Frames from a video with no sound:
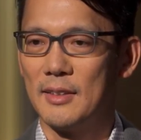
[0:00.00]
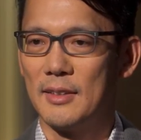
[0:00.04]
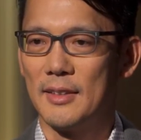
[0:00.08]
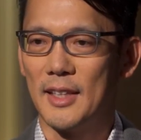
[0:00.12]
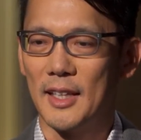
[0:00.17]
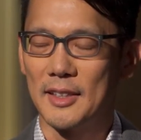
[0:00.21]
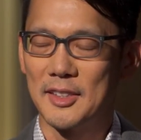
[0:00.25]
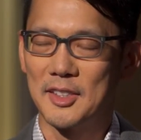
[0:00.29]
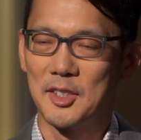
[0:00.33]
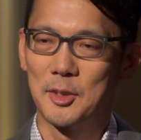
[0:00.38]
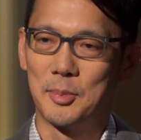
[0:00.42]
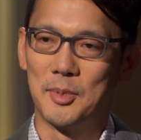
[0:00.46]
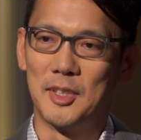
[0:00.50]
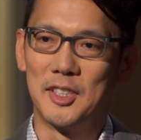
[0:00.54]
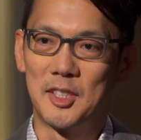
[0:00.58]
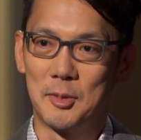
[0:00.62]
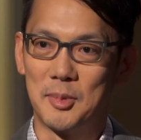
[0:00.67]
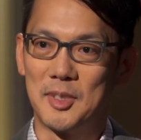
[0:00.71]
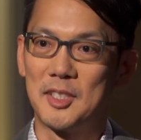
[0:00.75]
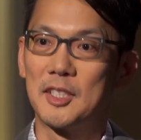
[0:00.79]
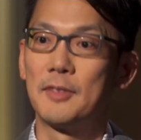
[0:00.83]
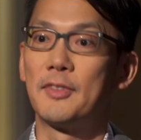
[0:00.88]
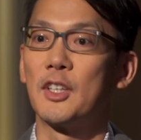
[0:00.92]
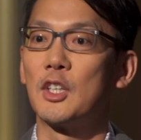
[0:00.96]
that's the
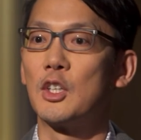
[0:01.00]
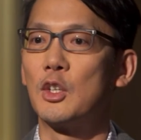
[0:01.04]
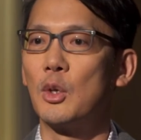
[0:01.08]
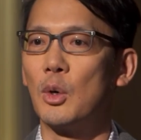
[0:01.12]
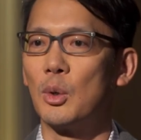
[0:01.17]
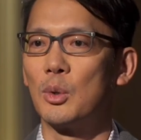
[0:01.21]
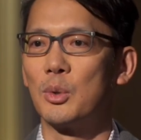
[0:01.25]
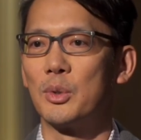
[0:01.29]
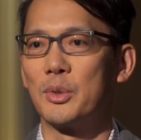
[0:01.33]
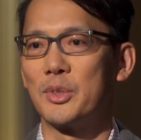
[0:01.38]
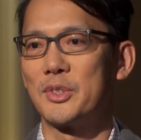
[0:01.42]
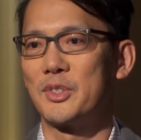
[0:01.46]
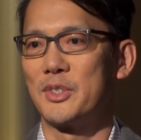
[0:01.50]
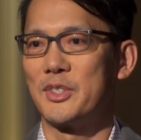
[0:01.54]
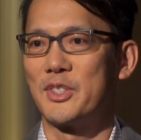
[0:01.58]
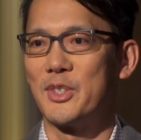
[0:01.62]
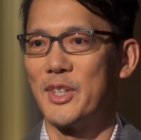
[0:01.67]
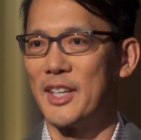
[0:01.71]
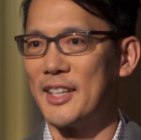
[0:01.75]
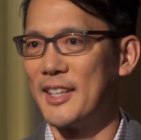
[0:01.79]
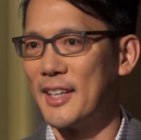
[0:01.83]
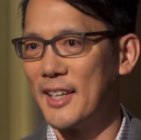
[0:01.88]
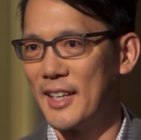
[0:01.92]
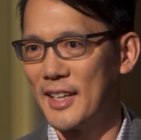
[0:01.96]
specific goals you're
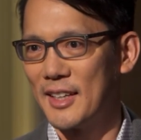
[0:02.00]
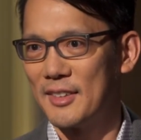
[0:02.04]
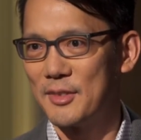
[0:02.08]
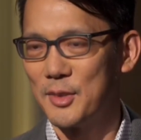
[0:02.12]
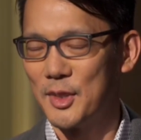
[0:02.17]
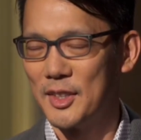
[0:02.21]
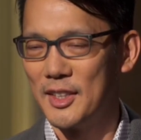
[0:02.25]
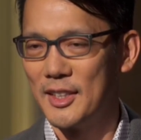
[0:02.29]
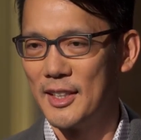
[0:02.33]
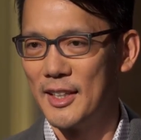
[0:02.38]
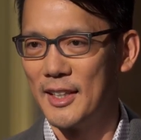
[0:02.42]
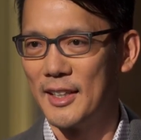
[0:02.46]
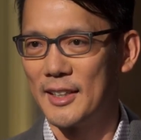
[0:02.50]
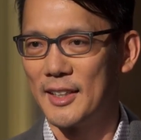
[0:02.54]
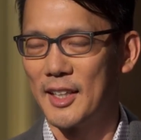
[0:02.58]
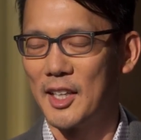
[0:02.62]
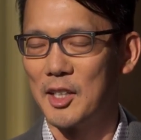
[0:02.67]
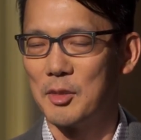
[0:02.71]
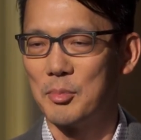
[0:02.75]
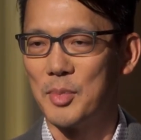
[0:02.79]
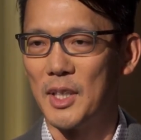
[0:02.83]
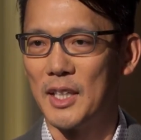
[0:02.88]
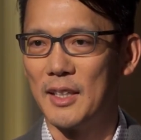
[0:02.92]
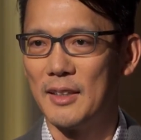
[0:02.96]
trying to have within any
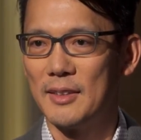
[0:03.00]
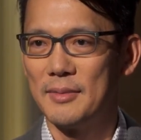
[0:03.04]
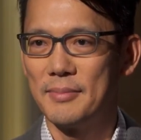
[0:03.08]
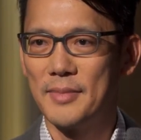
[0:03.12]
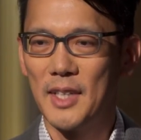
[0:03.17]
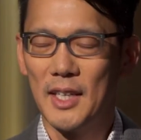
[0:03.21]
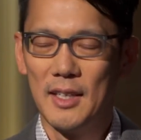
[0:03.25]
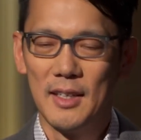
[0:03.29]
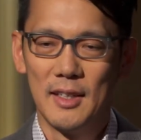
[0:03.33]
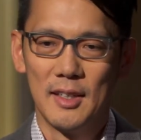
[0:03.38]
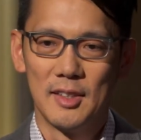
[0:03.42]
campaign.